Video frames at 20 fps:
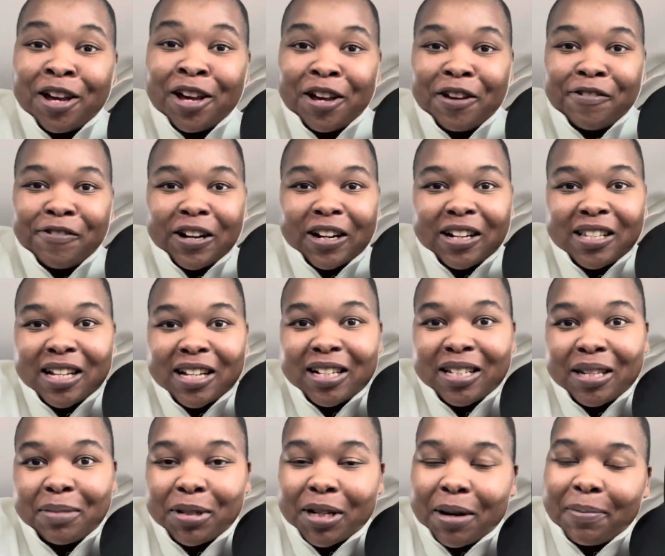If you're a returning
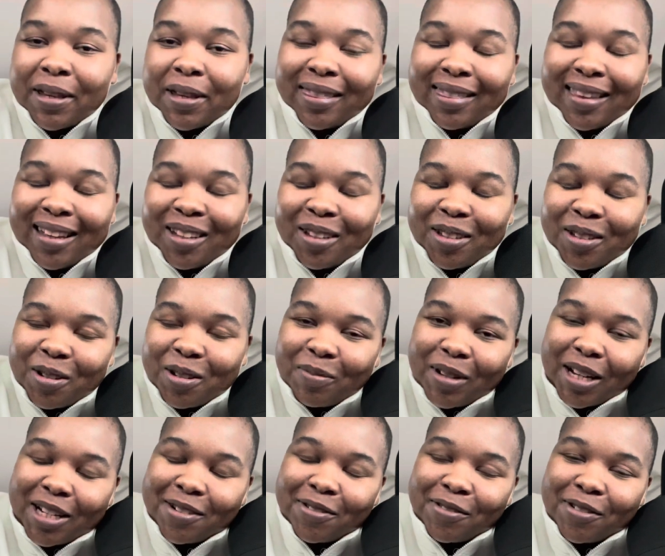subscriber, thank you so
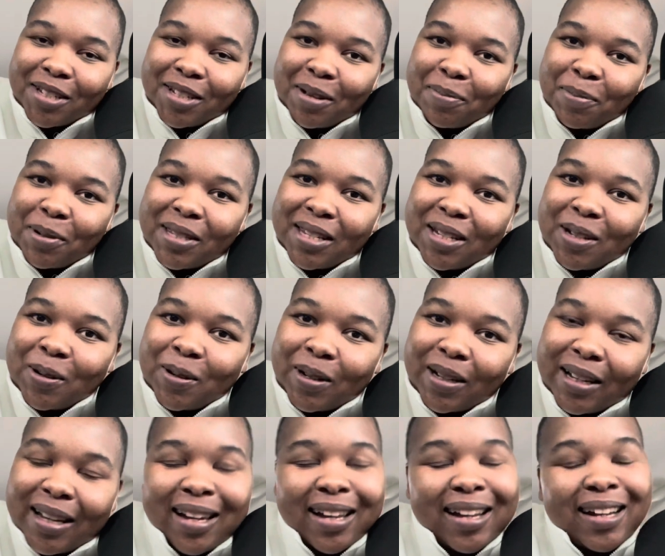much for supporting your
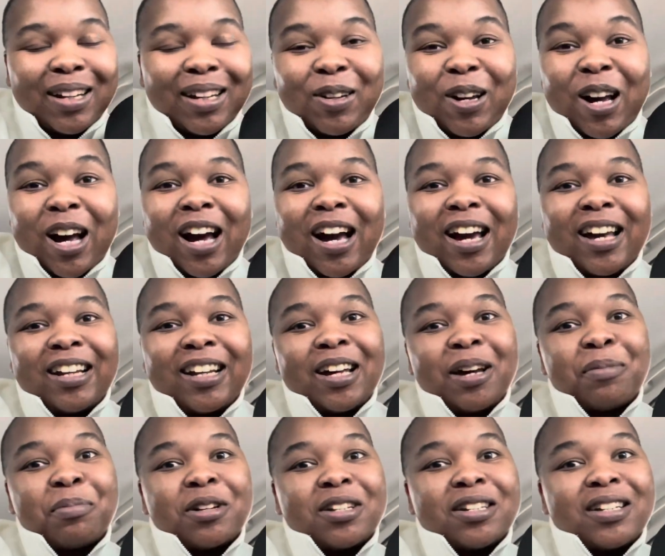girl. You are highly
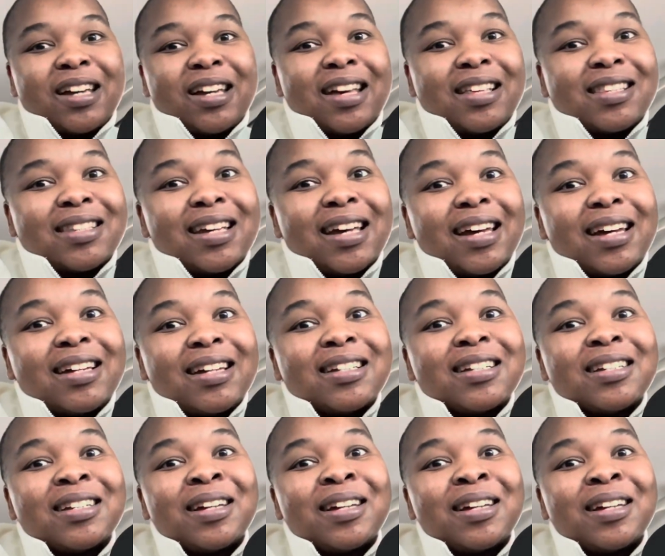appreciated.